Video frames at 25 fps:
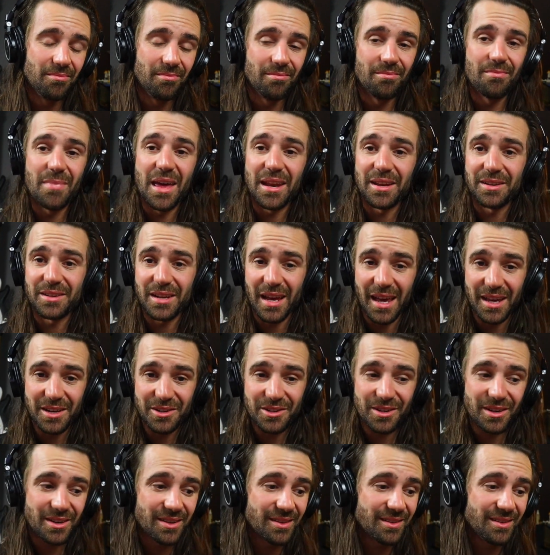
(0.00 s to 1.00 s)

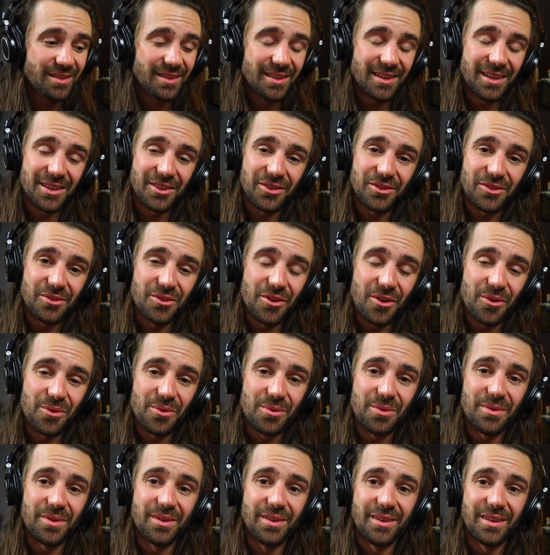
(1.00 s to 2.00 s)
meditation is
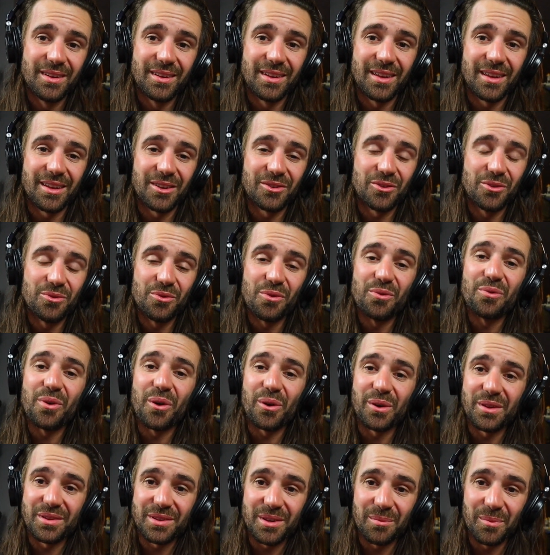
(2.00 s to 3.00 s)
known to do a
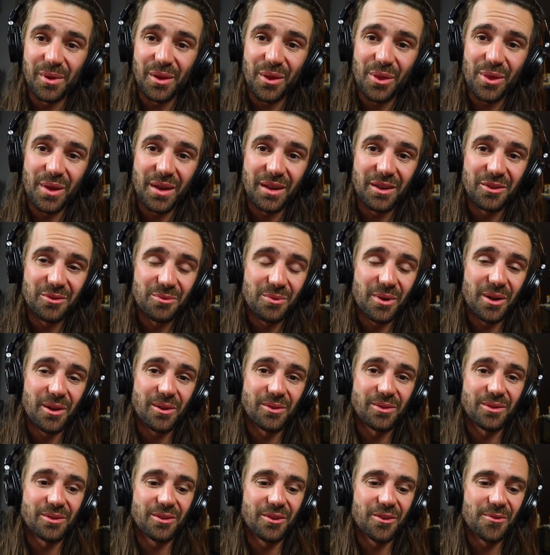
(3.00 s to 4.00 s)
very similar thing as
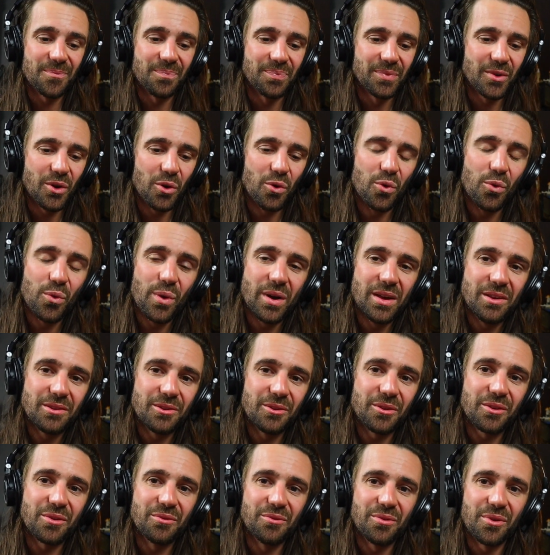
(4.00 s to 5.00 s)
well. So always
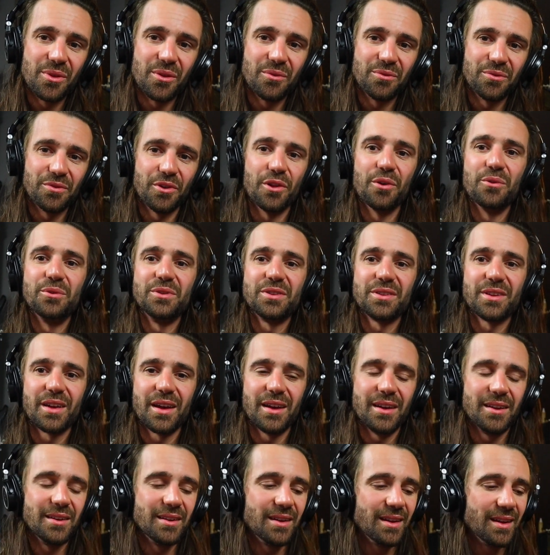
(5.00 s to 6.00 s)
looking for the flow
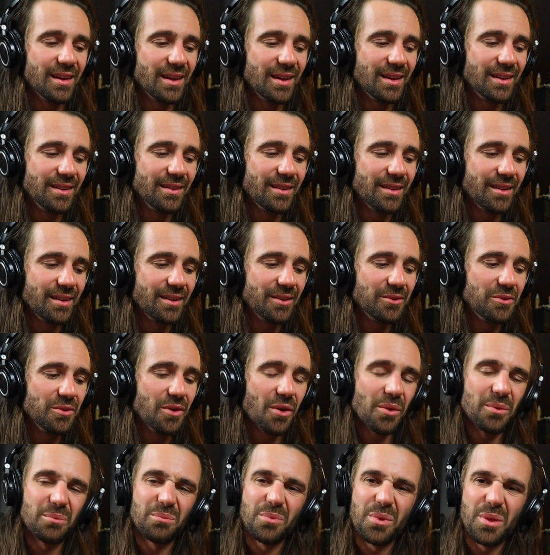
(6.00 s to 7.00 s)
state and
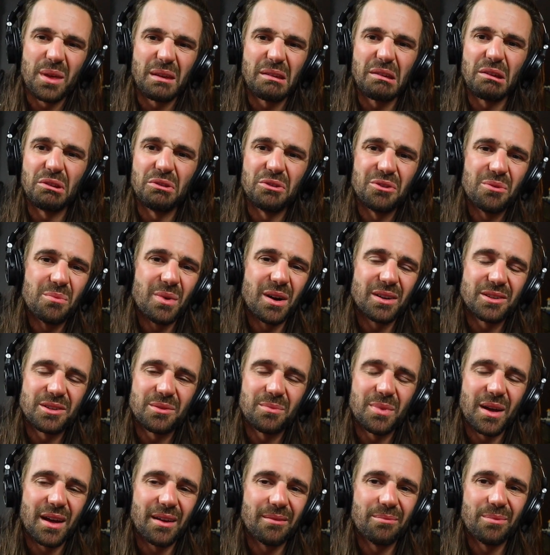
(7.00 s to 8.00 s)
not thinking too much
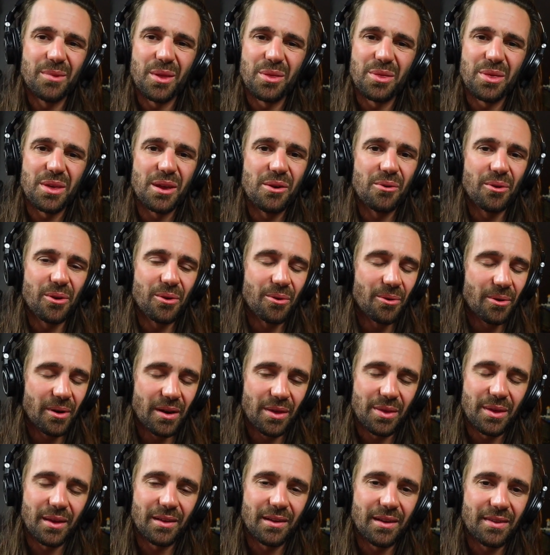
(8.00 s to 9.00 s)
about the theory or
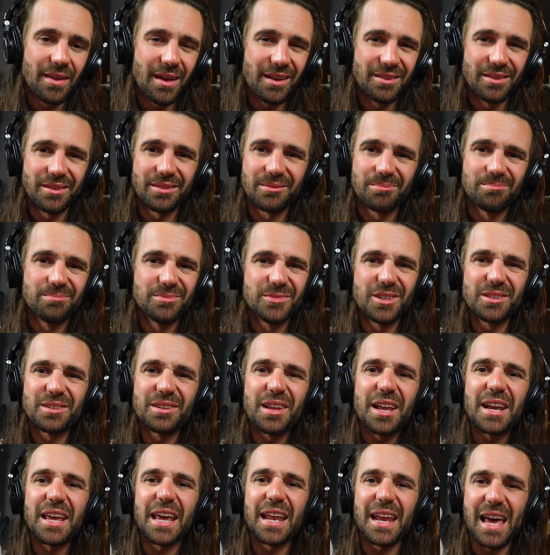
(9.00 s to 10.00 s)
anything like that. Just
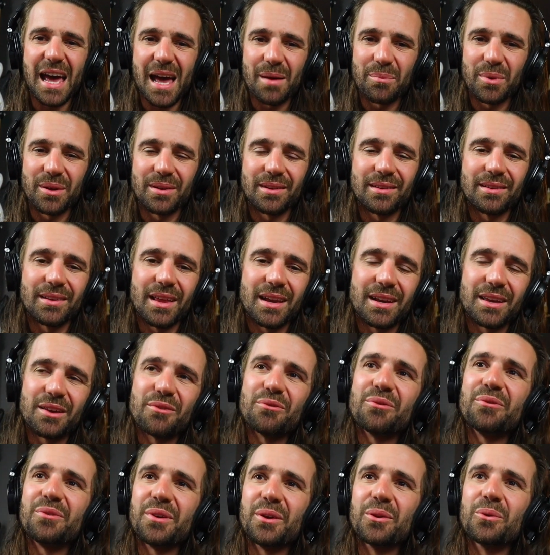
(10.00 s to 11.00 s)
letting it happen and letting
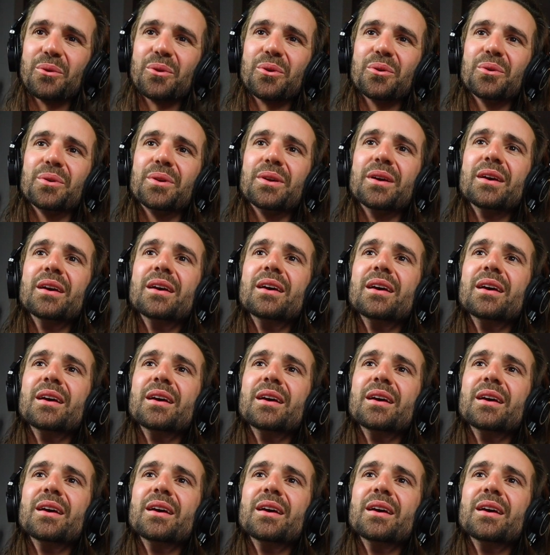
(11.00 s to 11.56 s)
it feel good.